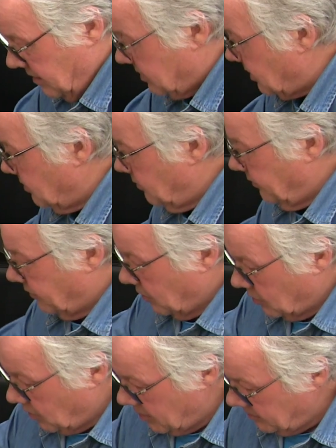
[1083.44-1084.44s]
So we've
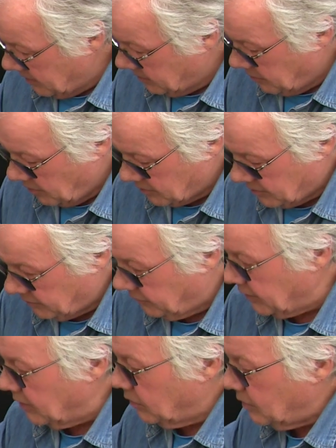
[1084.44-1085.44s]
got quite a big pot to
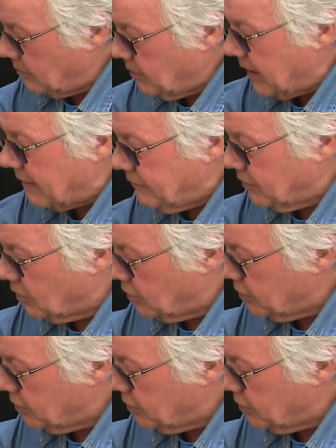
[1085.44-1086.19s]
fill, and we haven't got a